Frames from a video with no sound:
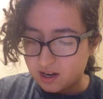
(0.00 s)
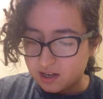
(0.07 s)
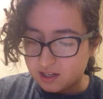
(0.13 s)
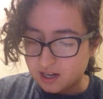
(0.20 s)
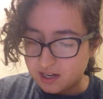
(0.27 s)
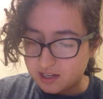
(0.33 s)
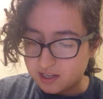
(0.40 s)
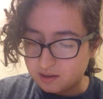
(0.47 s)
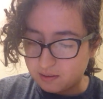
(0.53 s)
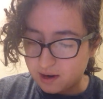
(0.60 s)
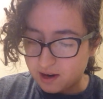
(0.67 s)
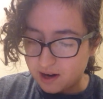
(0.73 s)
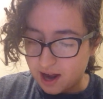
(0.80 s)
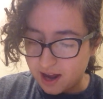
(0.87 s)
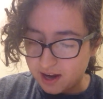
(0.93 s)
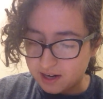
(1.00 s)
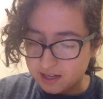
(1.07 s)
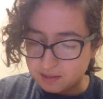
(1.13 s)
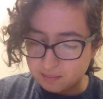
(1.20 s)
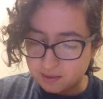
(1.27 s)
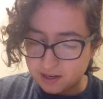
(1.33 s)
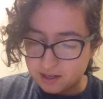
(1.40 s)
sine squared
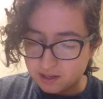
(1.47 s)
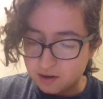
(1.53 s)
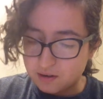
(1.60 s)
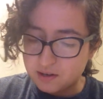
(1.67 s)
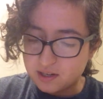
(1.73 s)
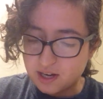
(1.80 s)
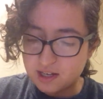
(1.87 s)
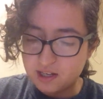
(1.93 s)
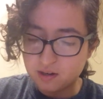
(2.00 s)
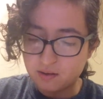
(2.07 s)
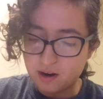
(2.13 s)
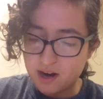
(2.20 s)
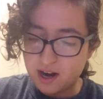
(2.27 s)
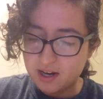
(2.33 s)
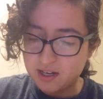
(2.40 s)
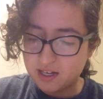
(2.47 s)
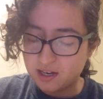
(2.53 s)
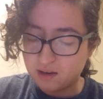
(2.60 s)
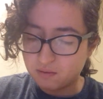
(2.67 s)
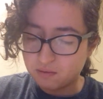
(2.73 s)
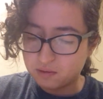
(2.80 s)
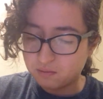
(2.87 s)
x plus cosine squared x
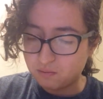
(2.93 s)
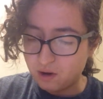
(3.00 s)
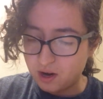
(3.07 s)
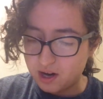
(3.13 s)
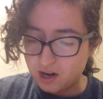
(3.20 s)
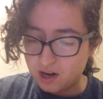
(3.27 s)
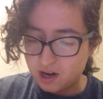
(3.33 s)
equals 1,